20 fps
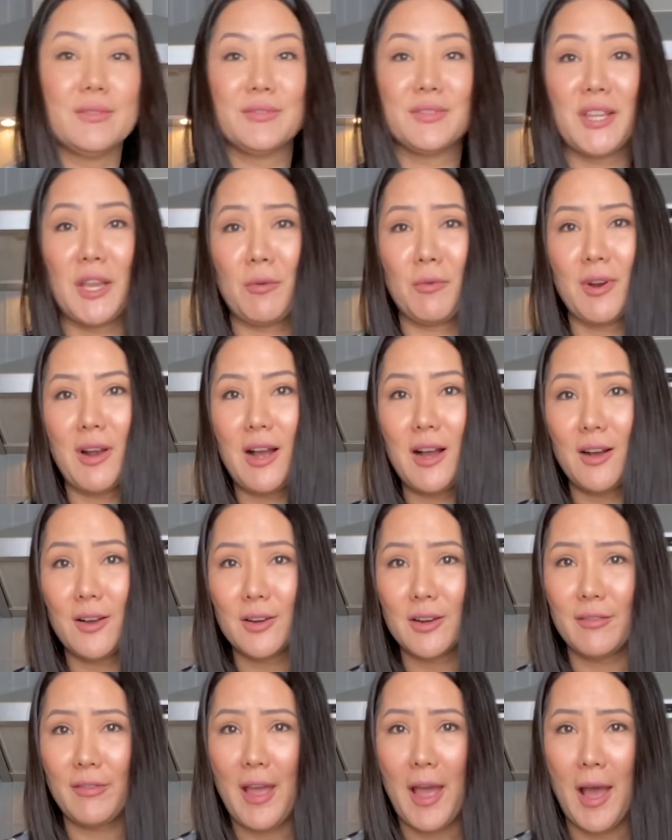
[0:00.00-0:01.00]
they were out
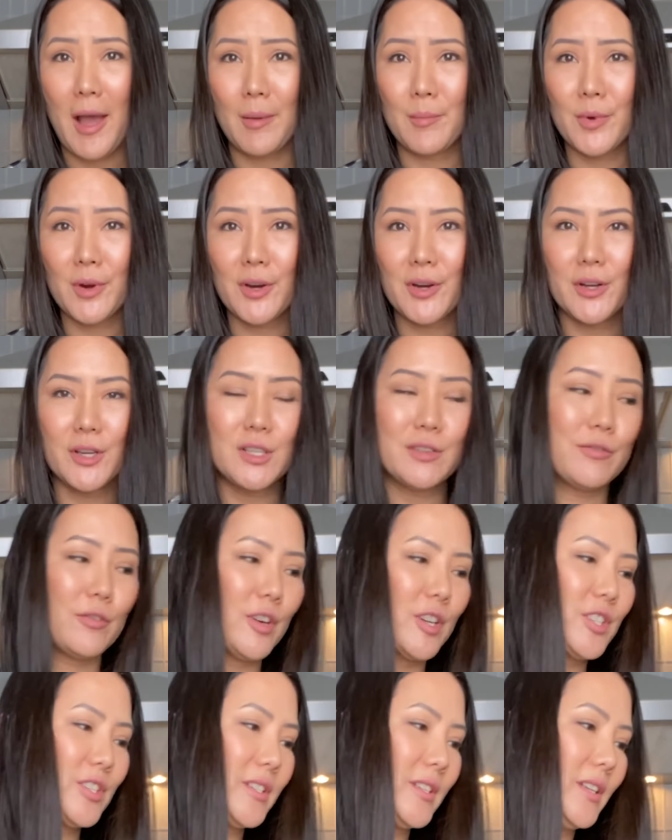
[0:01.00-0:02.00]
of hamburger
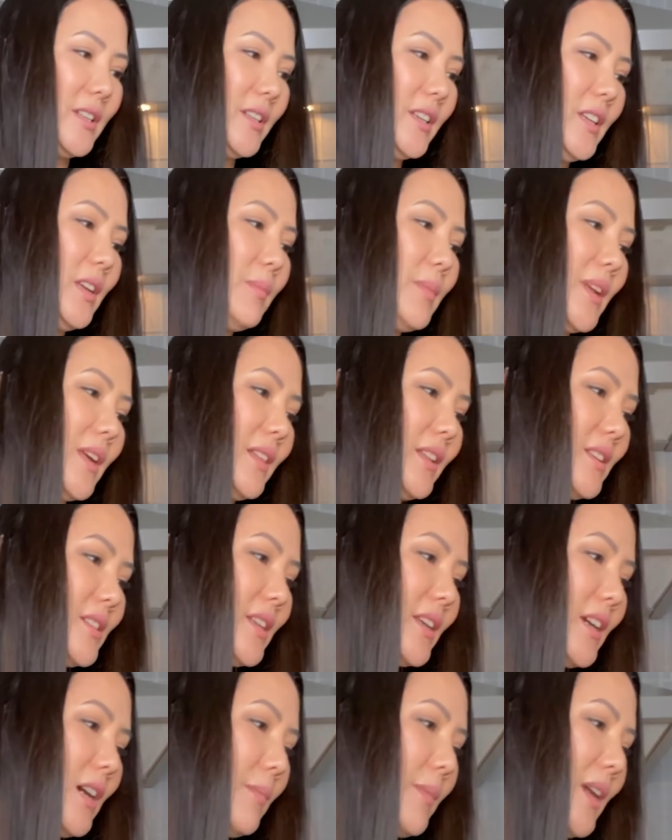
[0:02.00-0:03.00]
unfortunately, but at least I
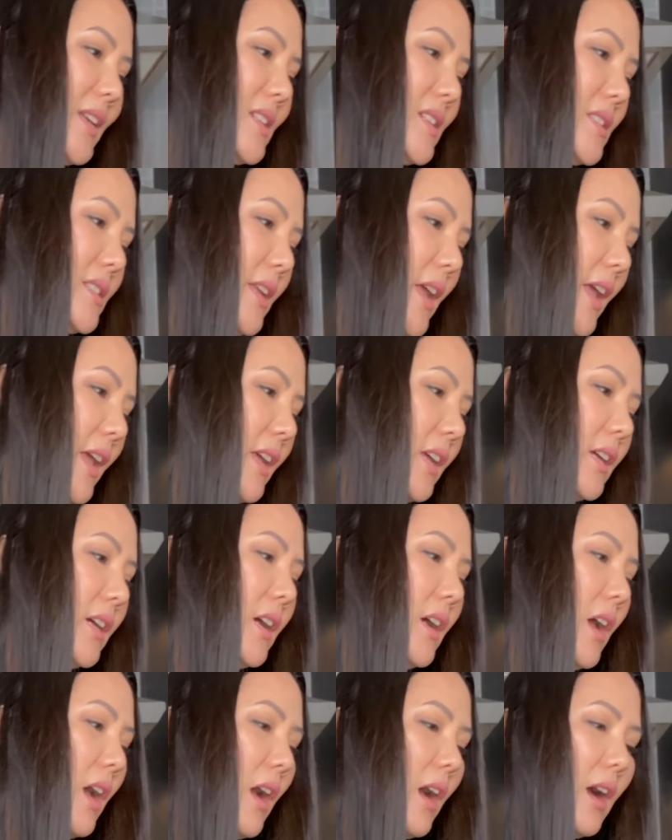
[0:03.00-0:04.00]
got my steak.
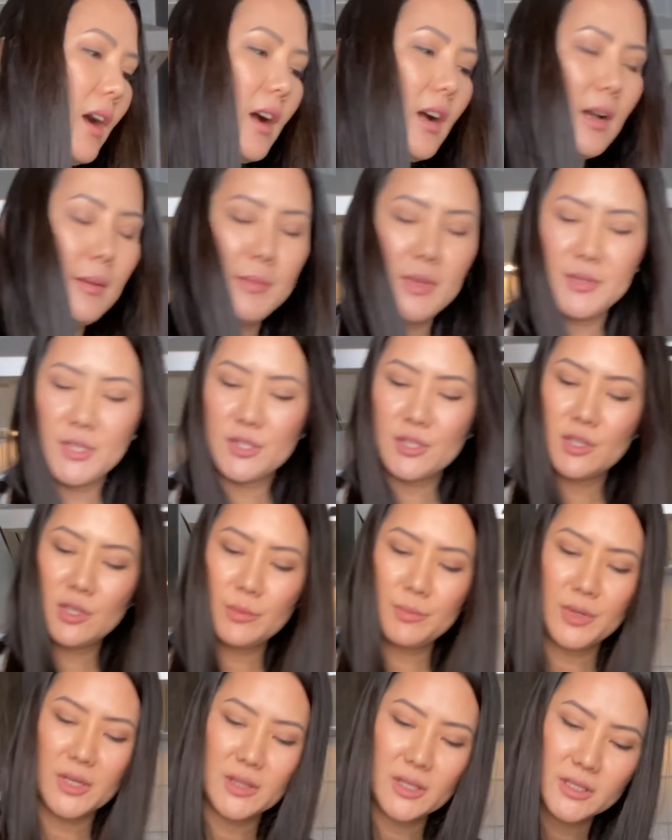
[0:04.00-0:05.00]
I'm just going to
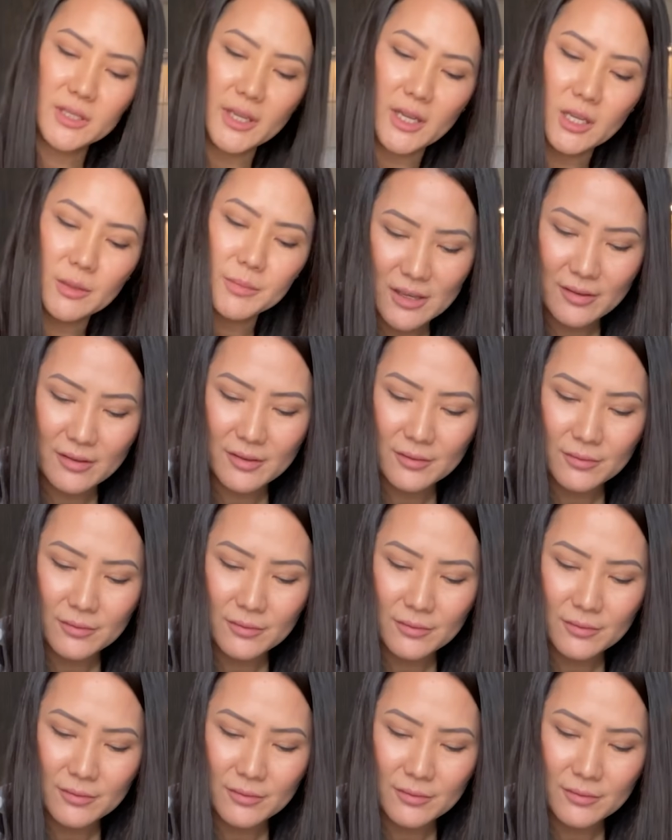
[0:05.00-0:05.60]
put the date.